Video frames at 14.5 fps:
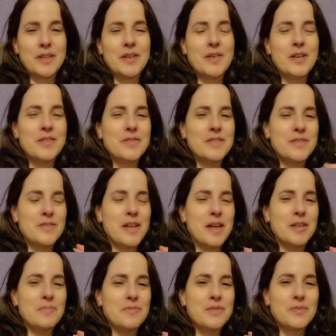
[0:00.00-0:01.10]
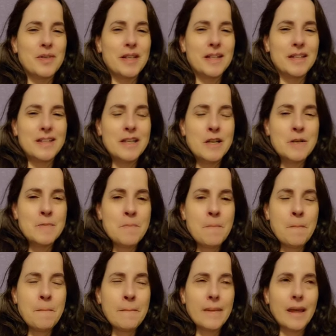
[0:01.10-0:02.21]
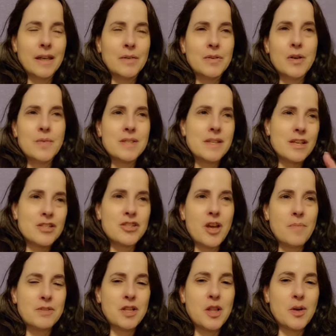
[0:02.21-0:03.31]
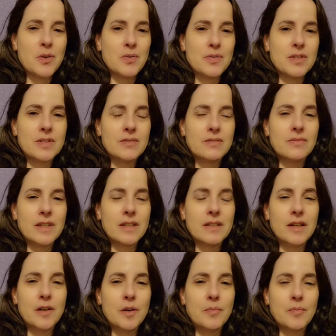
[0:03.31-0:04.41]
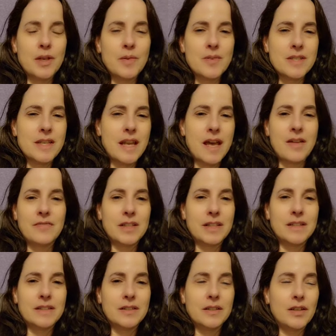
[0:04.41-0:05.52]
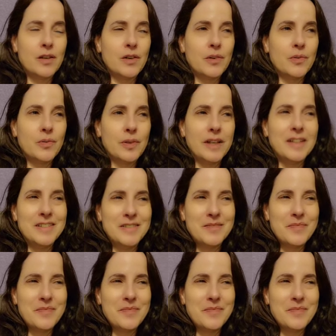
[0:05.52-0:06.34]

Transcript: you know, he would do that in between. And he would always say shops closed when um, he wasn't having it, you know, when